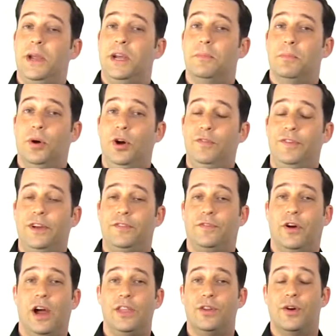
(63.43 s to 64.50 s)
make them perfect
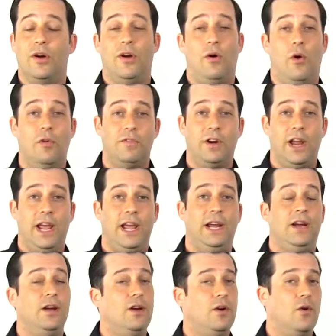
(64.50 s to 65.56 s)
for either an
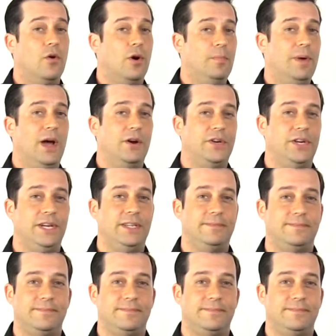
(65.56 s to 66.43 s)
overhang or a balcony.